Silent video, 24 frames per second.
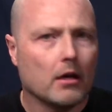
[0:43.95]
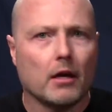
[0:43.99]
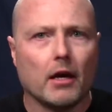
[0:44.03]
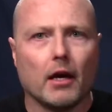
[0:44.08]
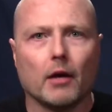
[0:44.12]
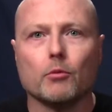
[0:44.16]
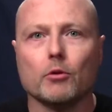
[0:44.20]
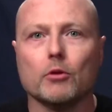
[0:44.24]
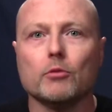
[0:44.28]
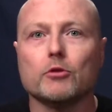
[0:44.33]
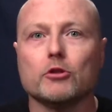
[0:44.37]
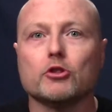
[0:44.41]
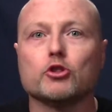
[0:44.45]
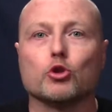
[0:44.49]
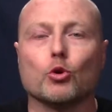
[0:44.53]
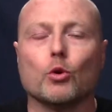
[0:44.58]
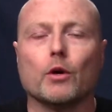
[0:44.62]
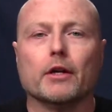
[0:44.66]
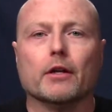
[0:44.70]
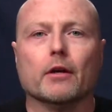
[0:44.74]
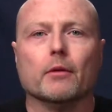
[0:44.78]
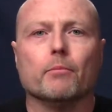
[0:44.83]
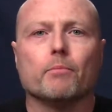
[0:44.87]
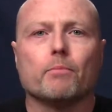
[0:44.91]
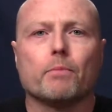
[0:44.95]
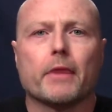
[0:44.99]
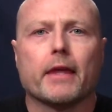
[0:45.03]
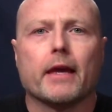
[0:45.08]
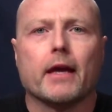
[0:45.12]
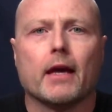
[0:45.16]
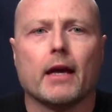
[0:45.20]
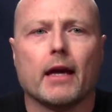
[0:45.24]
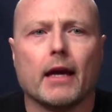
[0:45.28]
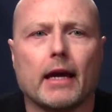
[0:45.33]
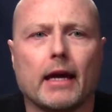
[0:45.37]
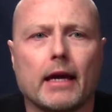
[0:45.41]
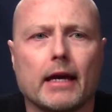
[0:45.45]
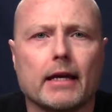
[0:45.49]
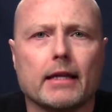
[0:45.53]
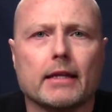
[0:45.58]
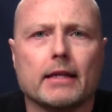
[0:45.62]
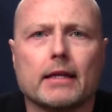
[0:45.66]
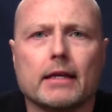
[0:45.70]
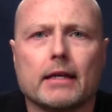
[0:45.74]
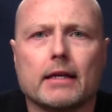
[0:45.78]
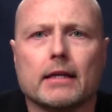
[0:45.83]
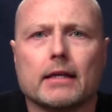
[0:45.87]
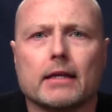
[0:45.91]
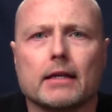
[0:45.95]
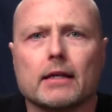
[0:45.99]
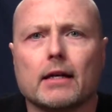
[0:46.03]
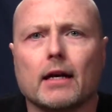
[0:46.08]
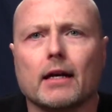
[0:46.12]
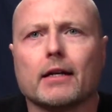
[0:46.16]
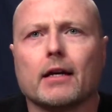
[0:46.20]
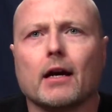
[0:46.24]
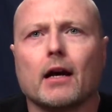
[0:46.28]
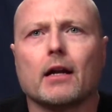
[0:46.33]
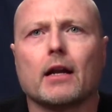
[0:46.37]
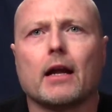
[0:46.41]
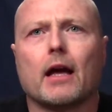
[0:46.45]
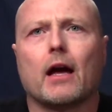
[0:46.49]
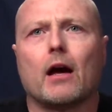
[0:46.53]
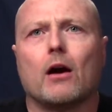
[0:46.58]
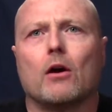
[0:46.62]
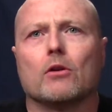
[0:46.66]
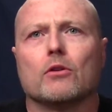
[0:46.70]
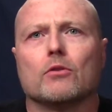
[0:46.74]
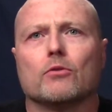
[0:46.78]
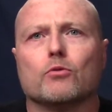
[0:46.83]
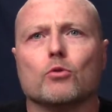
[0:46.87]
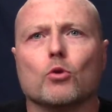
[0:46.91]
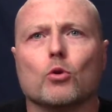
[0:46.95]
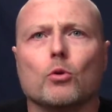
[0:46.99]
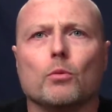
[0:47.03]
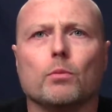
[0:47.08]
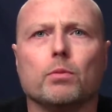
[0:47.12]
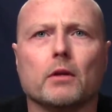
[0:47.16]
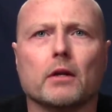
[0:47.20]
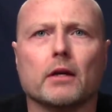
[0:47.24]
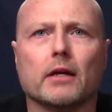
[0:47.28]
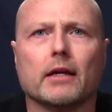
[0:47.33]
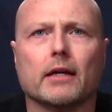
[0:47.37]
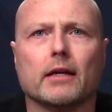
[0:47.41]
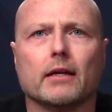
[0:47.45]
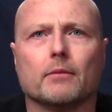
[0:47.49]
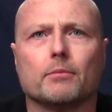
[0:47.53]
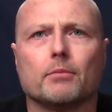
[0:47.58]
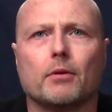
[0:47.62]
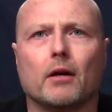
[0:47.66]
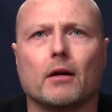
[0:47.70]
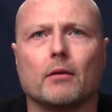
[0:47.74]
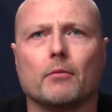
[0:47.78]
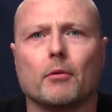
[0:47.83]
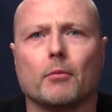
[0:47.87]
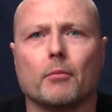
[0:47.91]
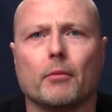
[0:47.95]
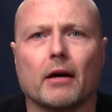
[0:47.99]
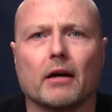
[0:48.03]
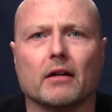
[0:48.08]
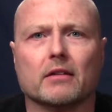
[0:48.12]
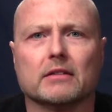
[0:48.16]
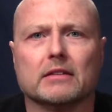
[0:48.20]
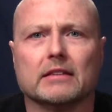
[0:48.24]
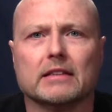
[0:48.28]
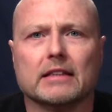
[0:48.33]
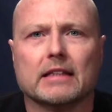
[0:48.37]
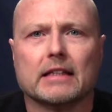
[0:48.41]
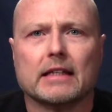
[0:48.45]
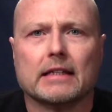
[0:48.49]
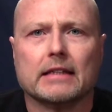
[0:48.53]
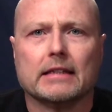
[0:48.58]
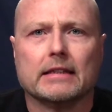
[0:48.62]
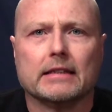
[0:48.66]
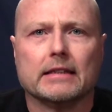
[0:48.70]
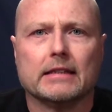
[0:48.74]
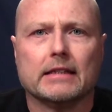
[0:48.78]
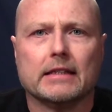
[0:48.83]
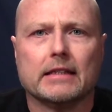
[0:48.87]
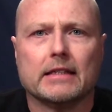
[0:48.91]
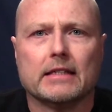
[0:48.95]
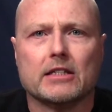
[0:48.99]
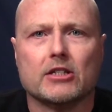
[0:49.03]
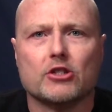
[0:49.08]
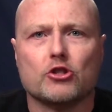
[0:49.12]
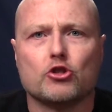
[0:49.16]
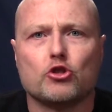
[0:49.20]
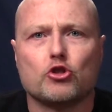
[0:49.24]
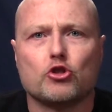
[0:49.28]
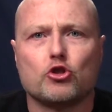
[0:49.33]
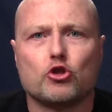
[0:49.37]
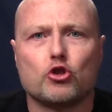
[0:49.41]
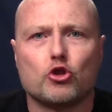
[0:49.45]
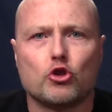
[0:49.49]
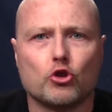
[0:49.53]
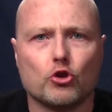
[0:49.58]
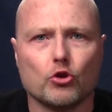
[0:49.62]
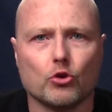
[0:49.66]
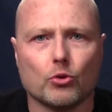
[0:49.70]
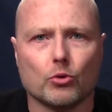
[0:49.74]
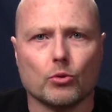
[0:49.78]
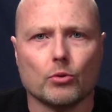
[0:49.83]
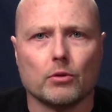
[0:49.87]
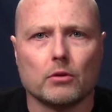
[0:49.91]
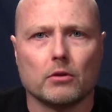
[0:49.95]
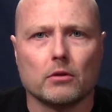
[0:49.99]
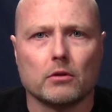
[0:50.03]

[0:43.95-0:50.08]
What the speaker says: And we enjoyed them. And then I got out of role-playing probably about 92.